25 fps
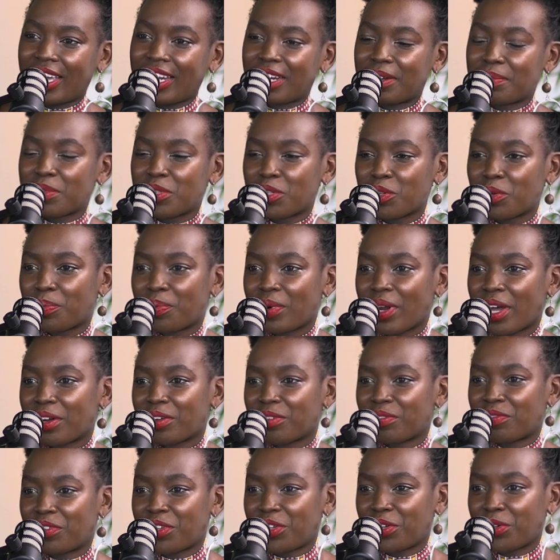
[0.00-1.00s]
And I'm so proud
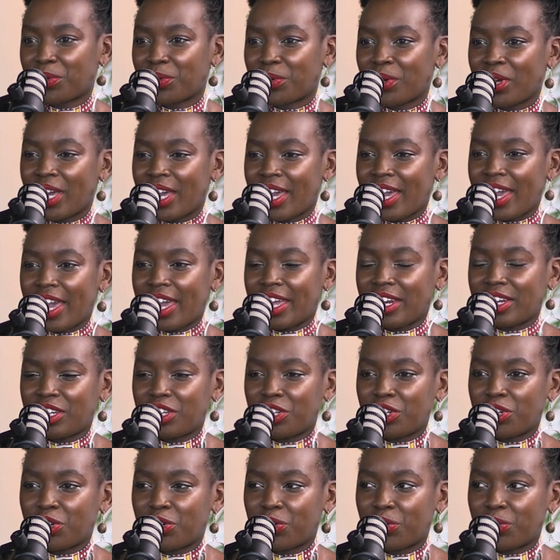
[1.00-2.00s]
of you. Thank and
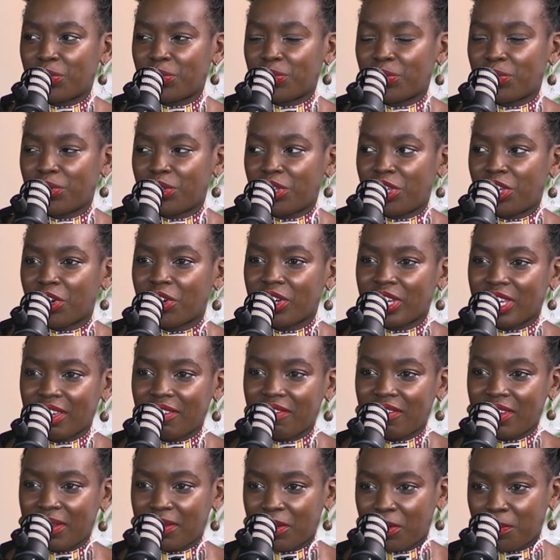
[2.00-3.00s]
you know, you you're
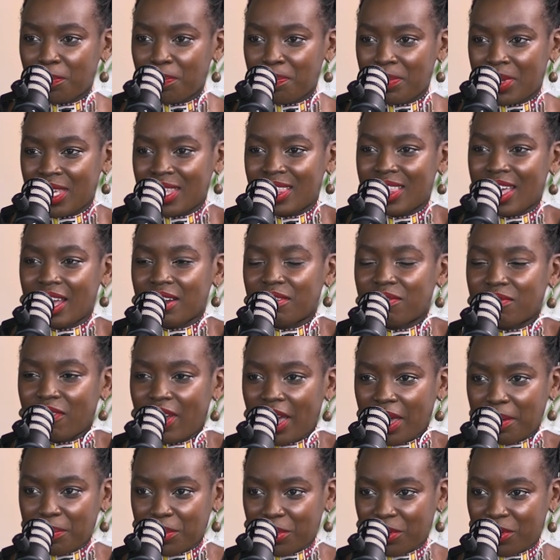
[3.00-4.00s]
giving me that
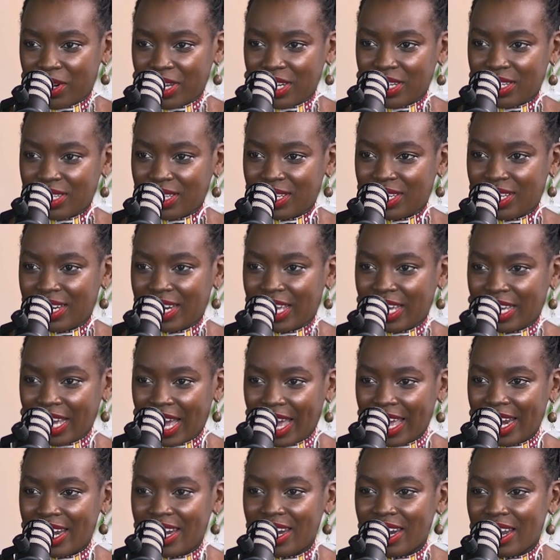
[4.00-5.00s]
vibe already. Like
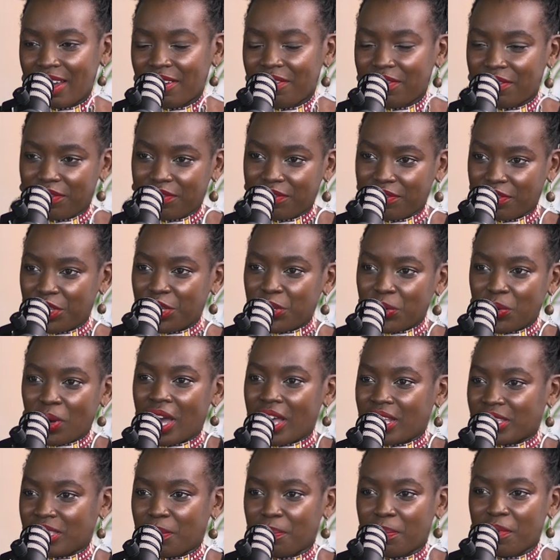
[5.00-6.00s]
I love you
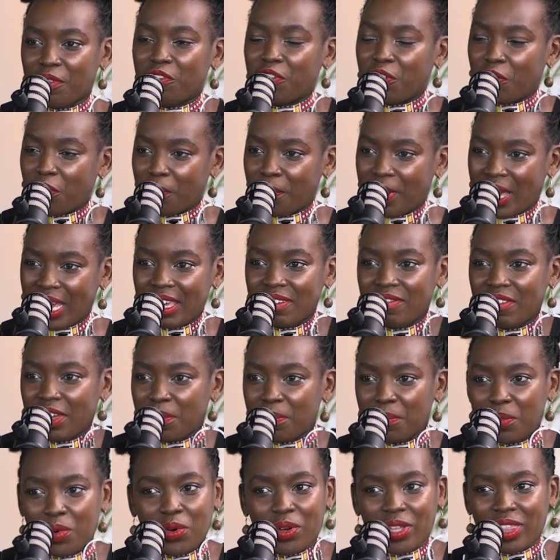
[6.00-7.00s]
as a performer even
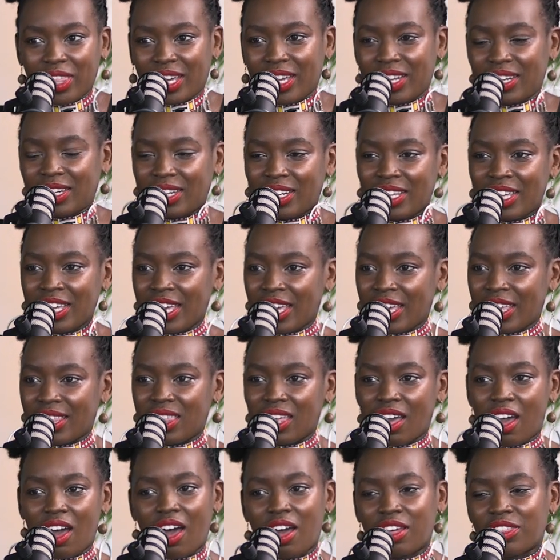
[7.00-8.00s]
more than
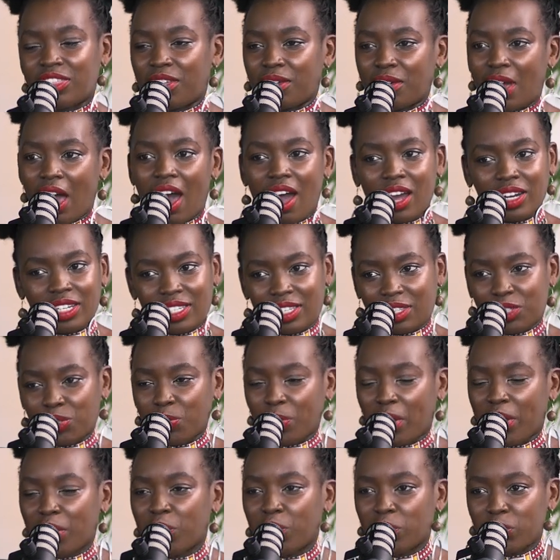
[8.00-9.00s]
the the artists
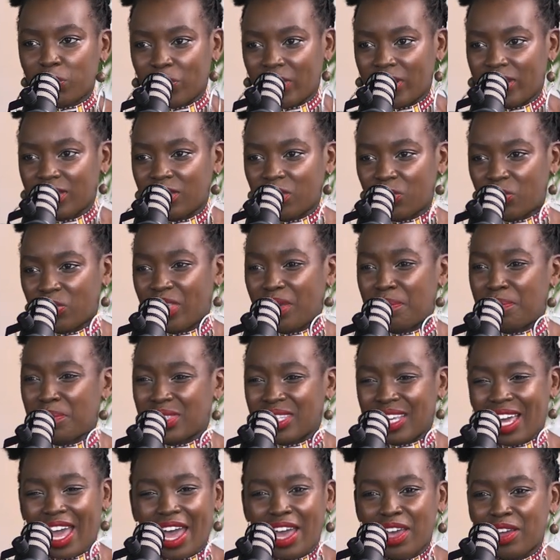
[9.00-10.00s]
who I go to listen to their
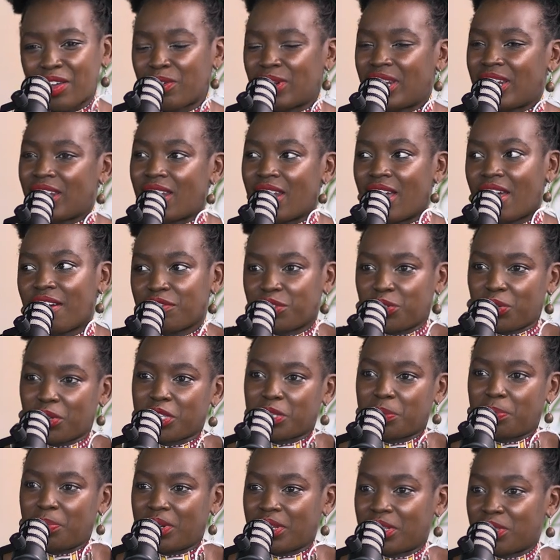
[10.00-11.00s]
music. I love to
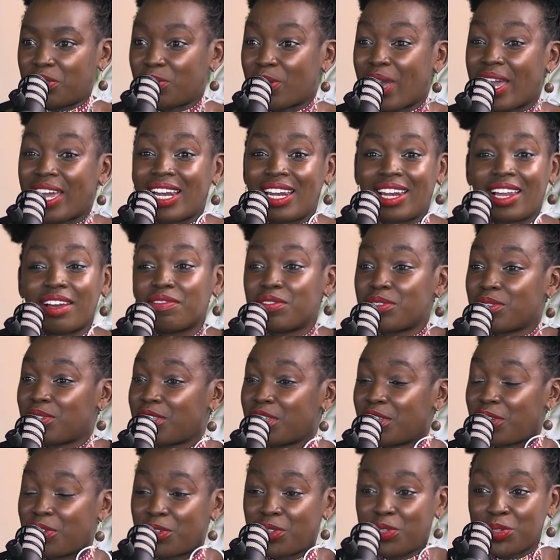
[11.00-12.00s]
experience you. I love to
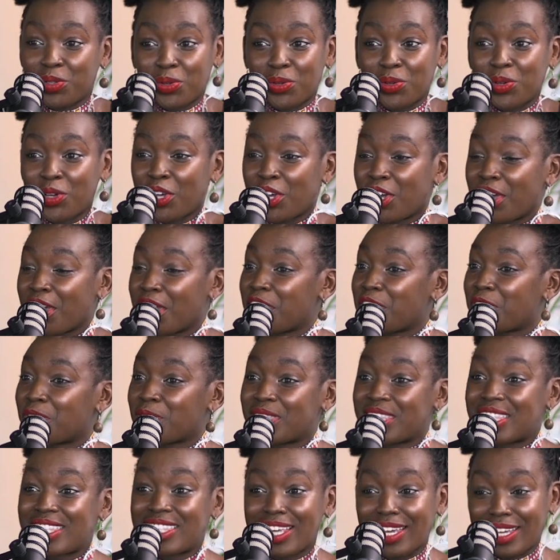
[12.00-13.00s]
see you do your
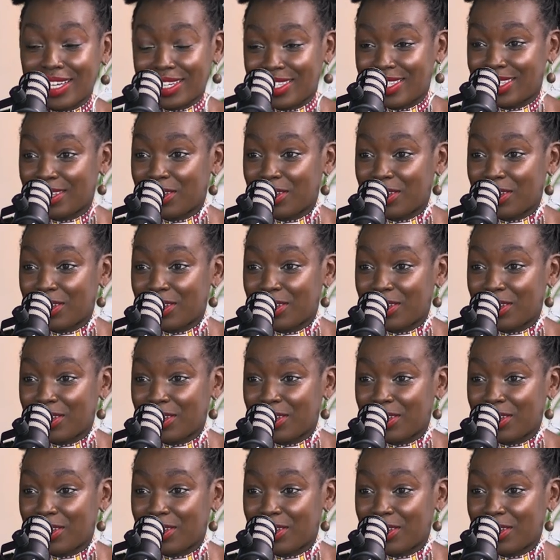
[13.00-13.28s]
set.